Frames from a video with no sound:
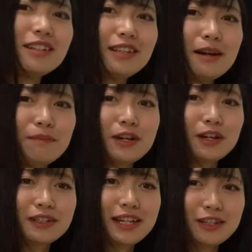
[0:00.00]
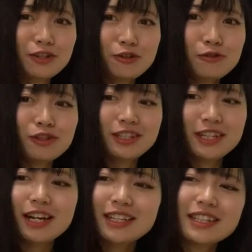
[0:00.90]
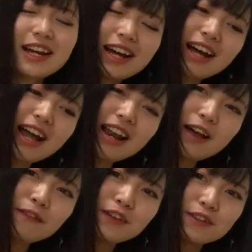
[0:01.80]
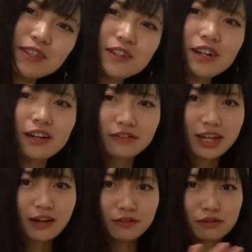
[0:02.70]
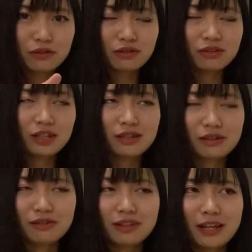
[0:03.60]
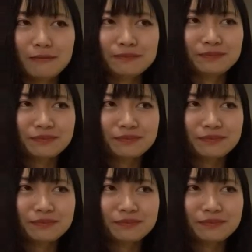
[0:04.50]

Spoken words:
Yeah, because they are children. Yeah, it's, I love you too. We have to do this to them.